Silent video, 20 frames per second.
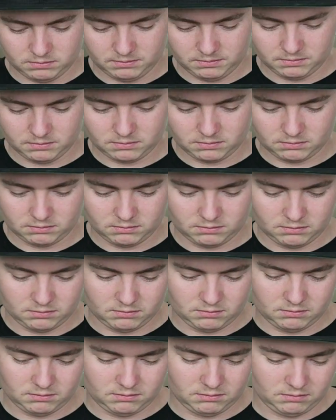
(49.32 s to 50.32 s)

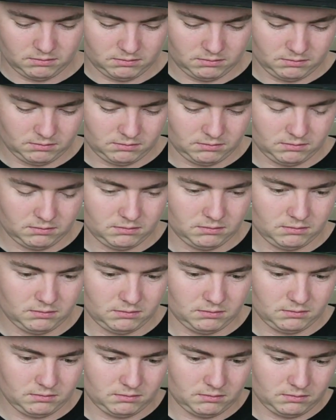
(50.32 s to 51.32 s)

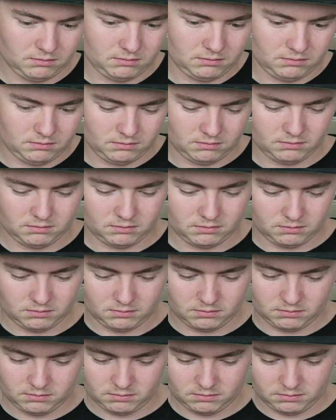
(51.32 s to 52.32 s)

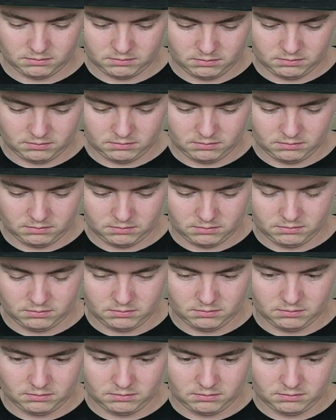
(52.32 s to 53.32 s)

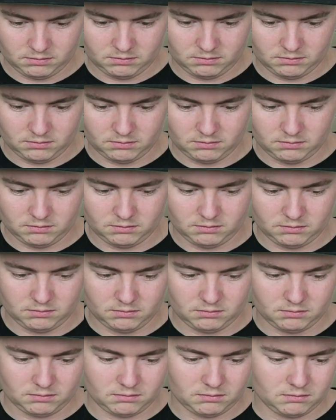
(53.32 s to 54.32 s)

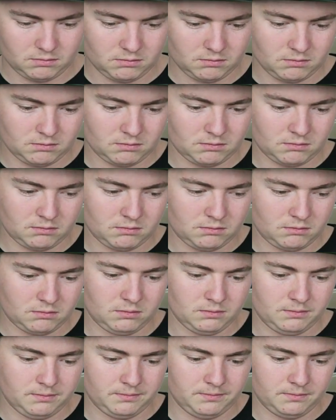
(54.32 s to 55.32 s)

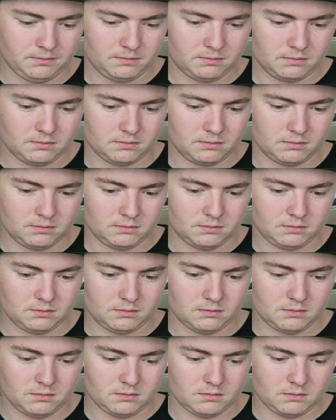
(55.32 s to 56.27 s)
This person isn't speaking.